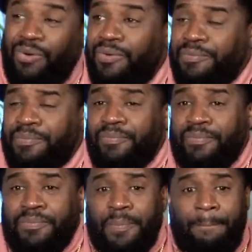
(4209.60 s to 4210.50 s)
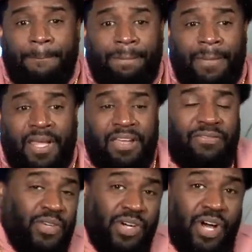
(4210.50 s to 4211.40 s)
So
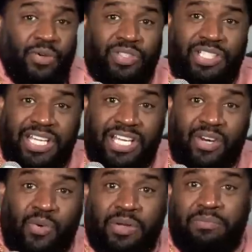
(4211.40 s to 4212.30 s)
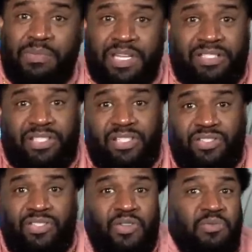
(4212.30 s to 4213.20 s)
if you're going to deal with
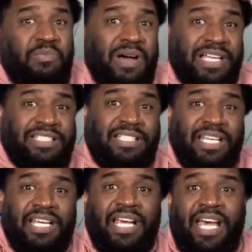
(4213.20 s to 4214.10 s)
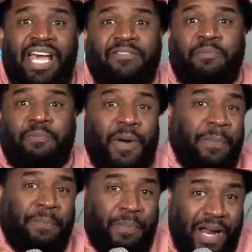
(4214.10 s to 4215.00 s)
bitches, you must have
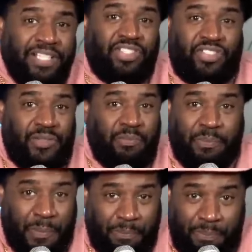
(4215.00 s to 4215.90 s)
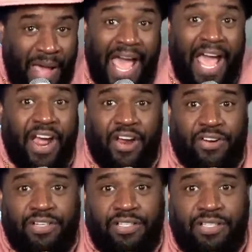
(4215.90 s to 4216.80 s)
preparation
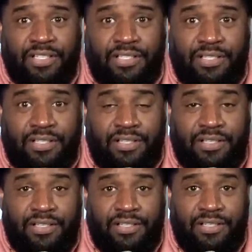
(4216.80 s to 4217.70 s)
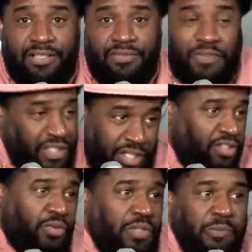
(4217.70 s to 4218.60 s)
prepared for
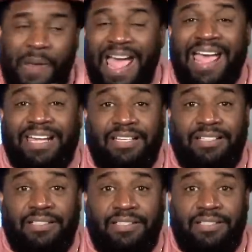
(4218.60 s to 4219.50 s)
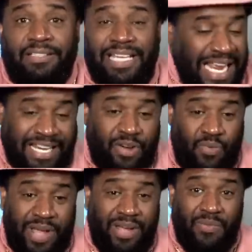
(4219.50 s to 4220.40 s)
disrespect. It
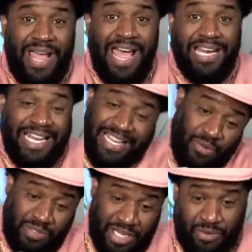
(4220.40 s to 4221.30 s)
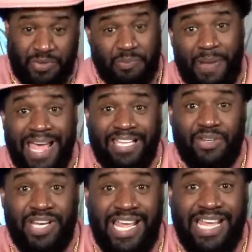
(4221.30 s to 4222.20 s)
ain't no way around it. They gonna
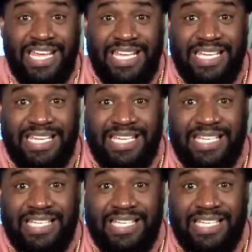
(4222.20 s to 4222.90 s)
disrespect you, nigga.